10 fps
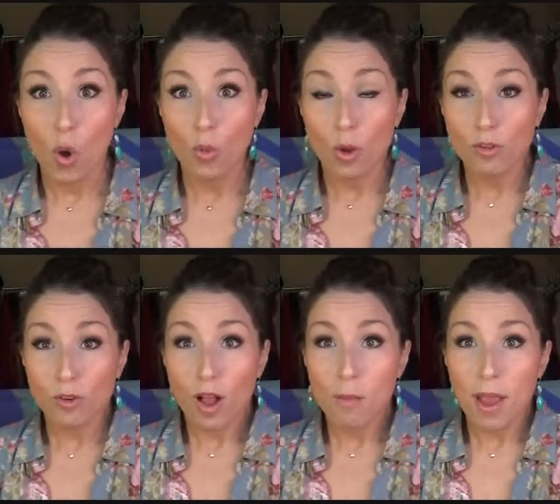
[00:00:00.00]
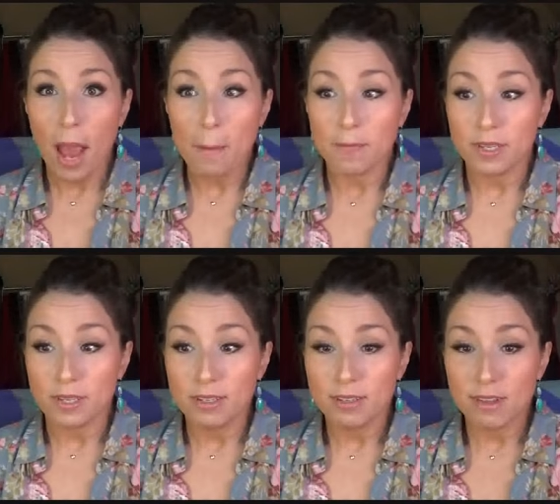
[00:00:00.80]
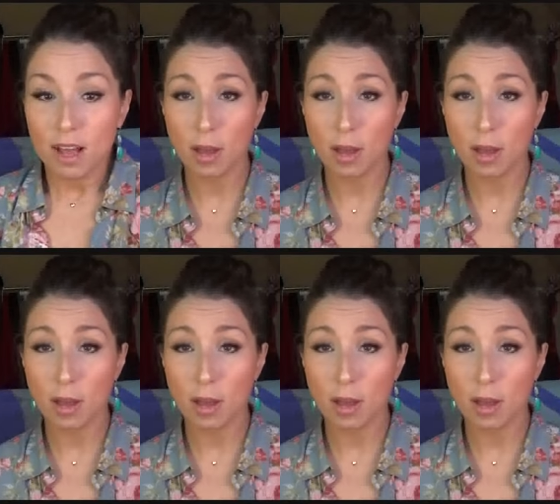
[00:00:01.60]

So those are all my empties.